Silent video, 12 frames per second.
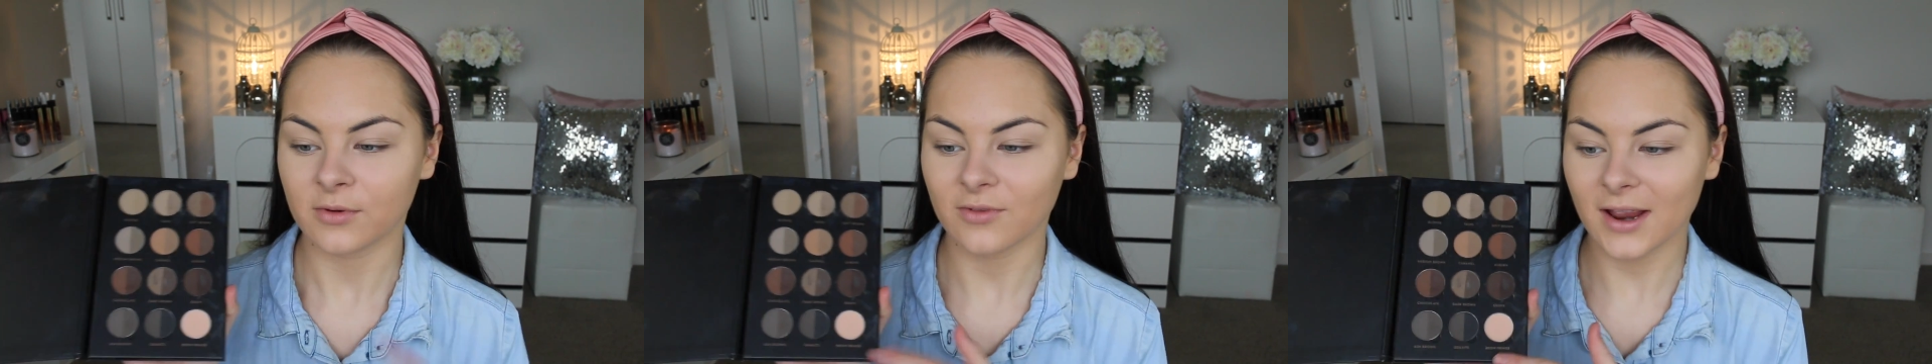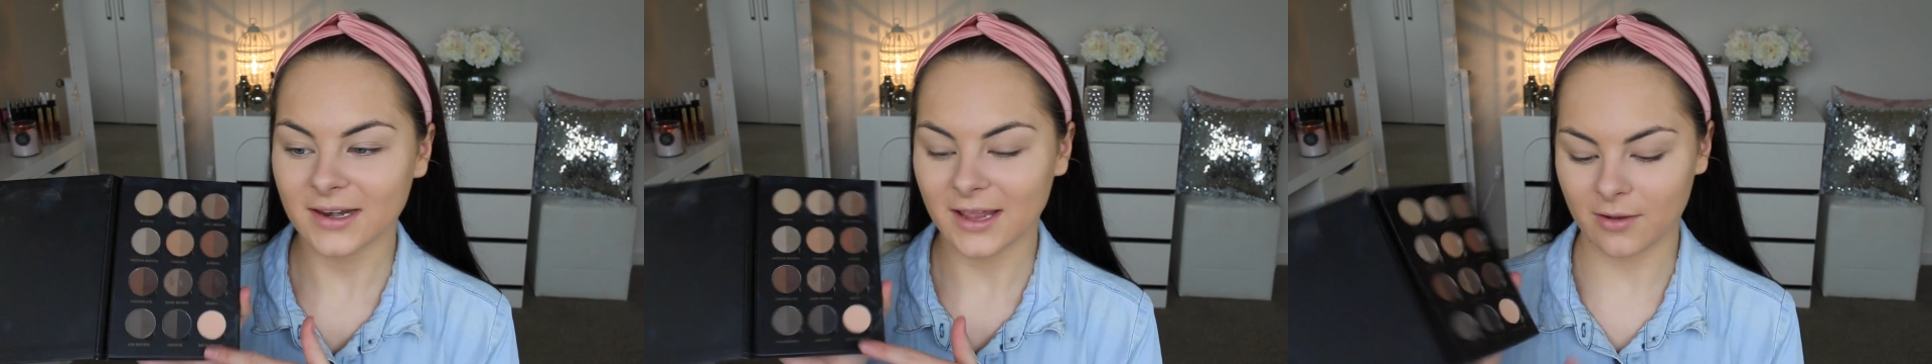
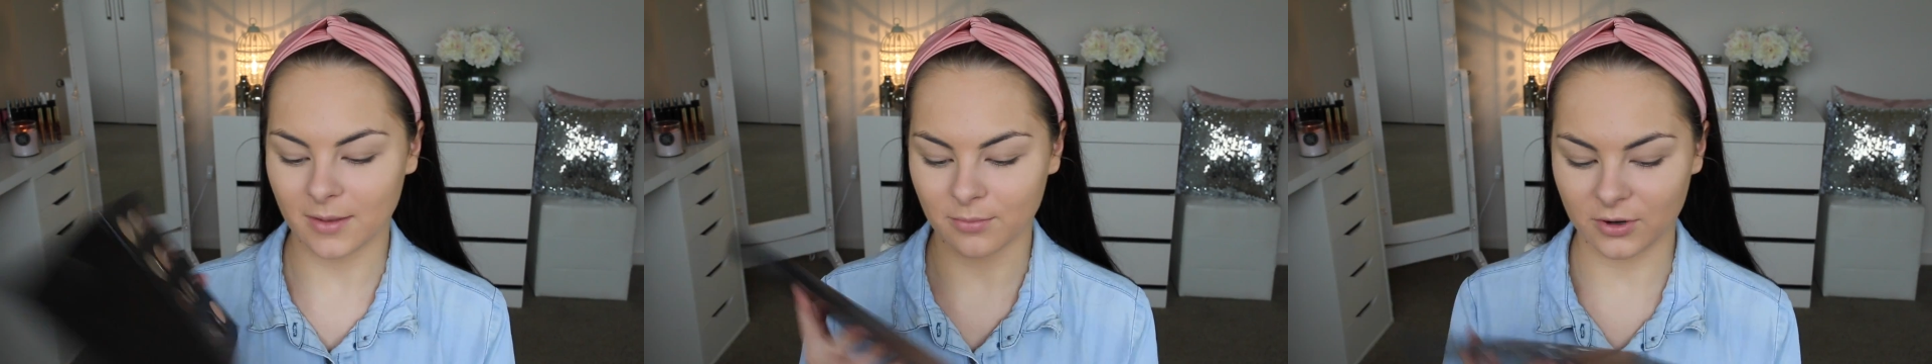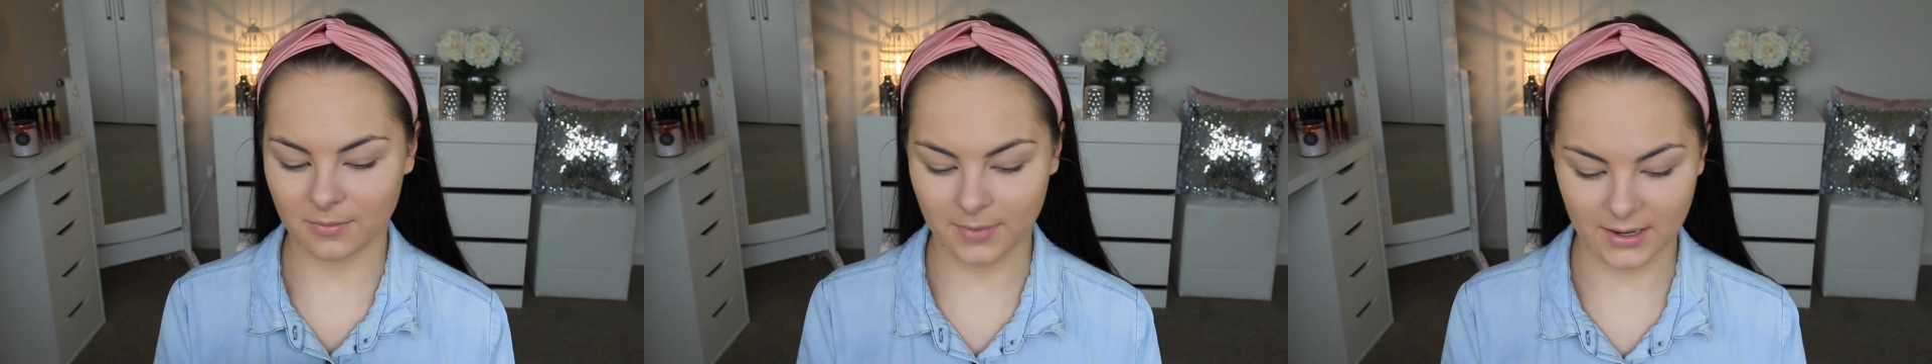Right now I
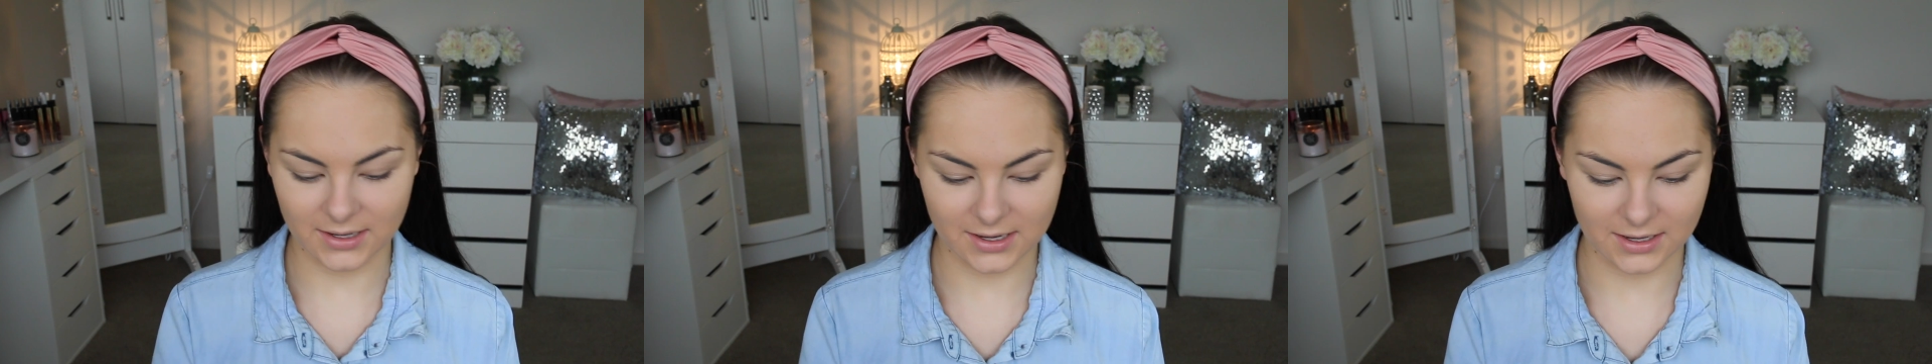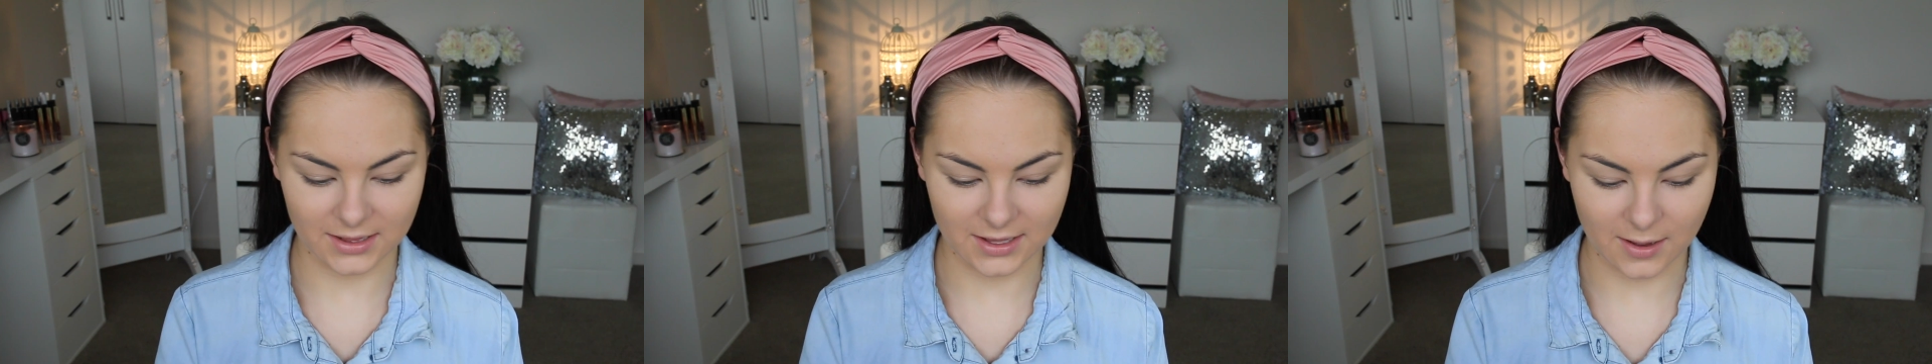put them back
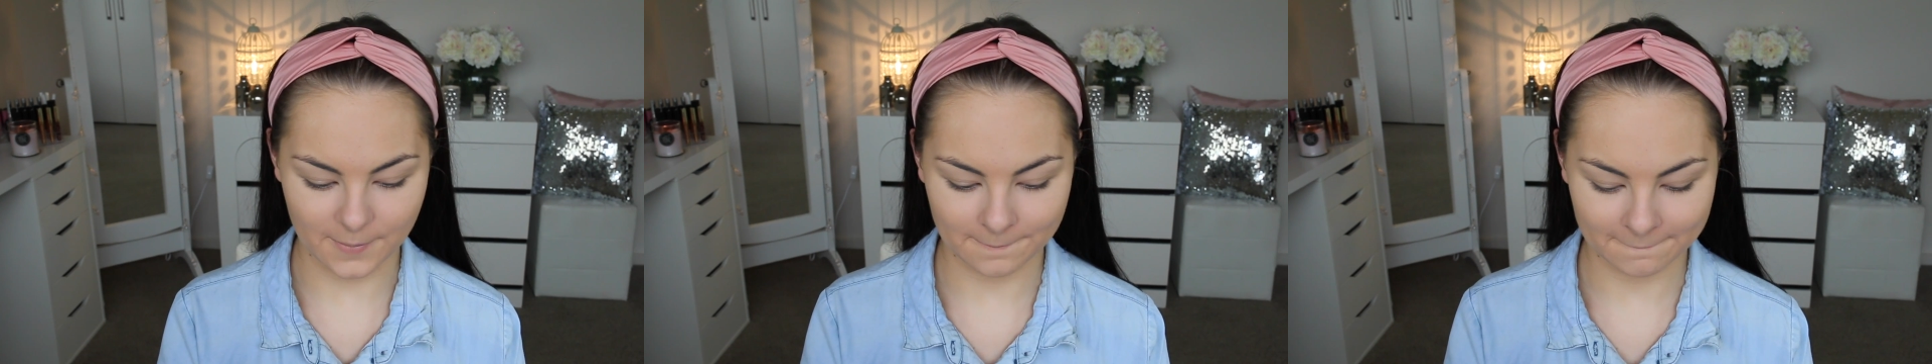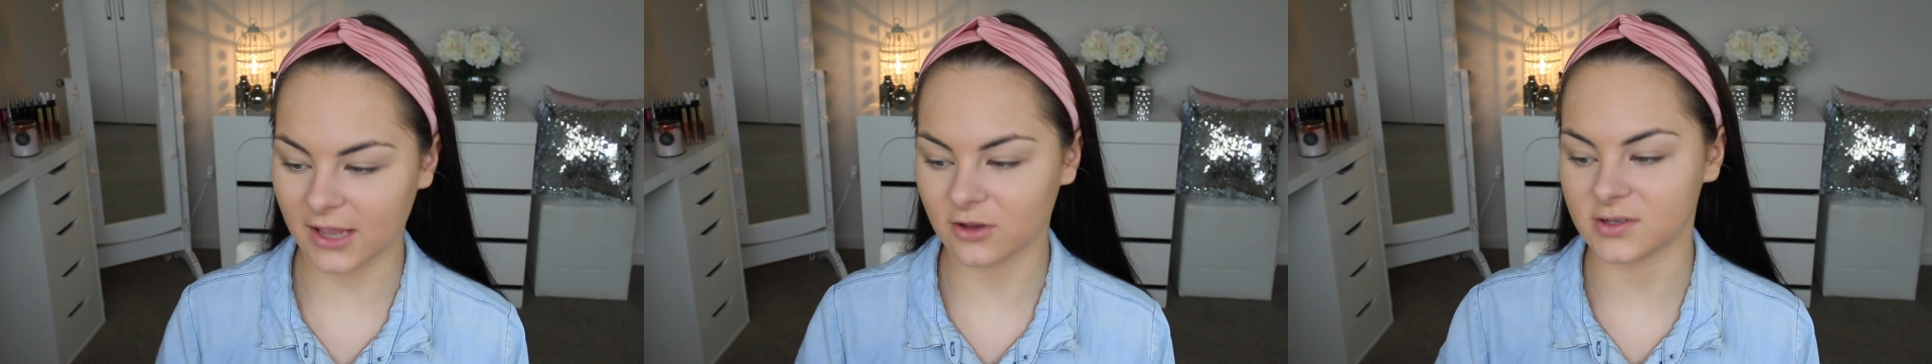in here.
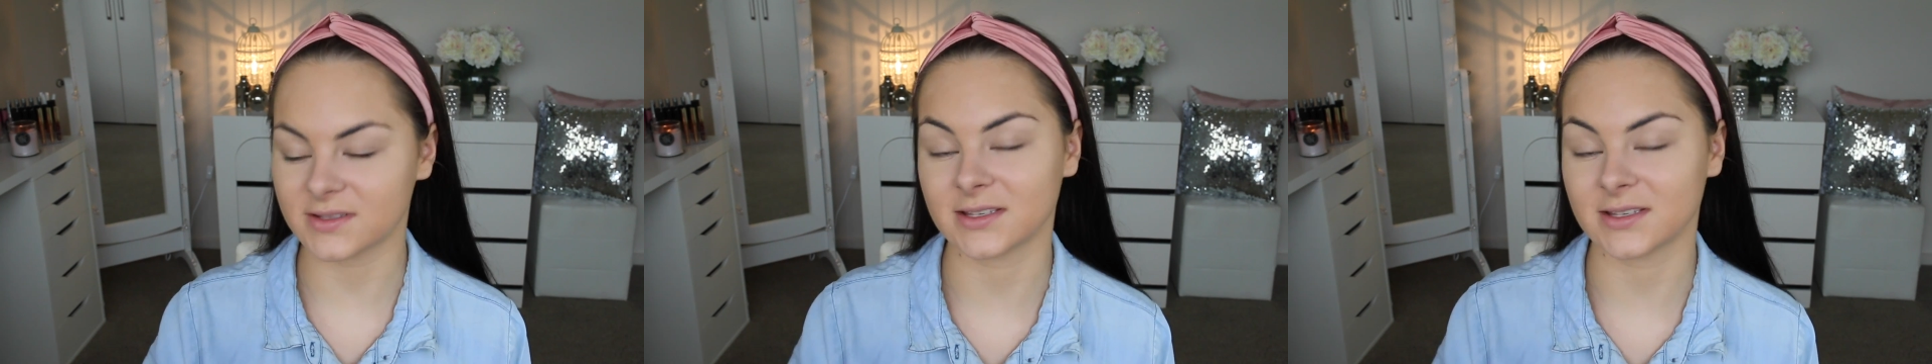I use